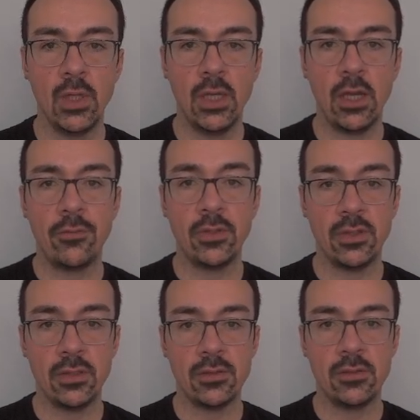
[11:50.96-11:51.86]
After
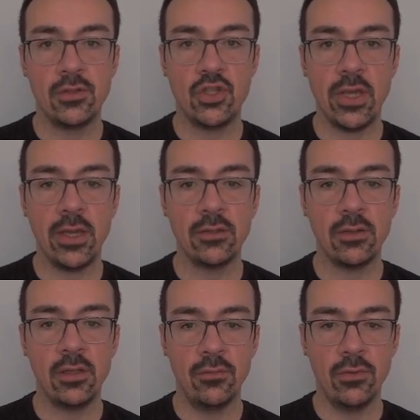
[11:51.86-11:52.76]
that's checked
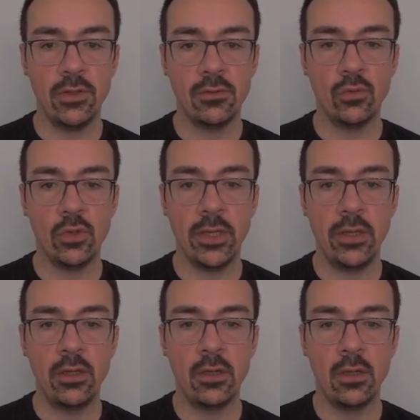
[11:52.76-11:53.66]
and everything is okay,